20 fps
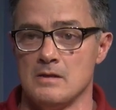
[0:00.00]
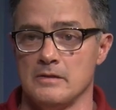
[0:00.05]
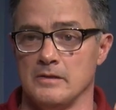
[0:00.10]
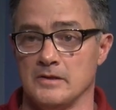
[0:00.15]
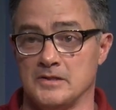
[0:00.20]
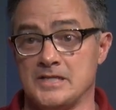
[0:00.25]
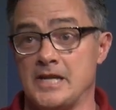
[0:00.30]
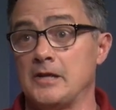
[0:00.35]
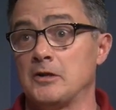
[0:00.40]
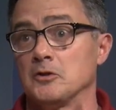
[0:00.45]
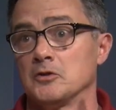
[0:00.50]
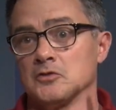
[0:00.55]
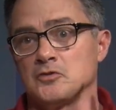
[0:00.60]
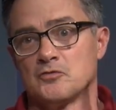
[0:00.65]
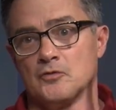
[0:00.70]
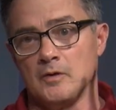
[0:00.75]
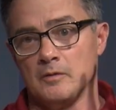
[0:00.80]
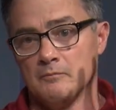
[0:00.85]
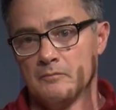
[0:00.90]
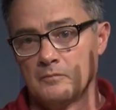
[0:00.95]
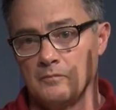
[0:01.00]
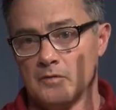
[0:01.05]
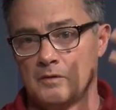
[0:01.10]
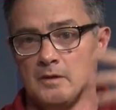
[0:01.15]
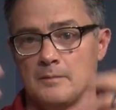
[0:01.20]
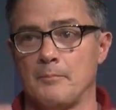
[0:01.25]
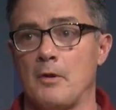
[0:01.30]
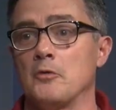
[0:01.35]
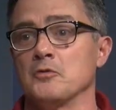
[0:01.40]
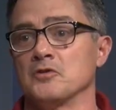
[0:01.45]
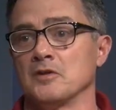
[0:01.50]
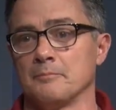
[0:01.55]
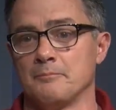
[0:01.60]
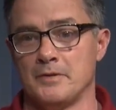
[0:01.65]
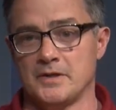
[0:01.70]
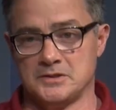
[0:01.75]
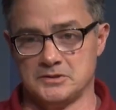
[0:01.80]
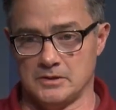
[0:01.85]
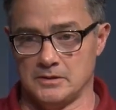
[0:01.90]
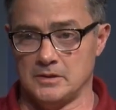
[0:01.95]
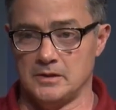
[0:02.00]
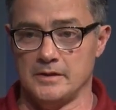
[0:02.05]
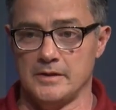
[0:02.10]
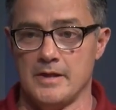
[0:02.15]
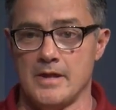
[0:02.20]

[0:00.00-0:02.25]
the tears from the opposing pitcher,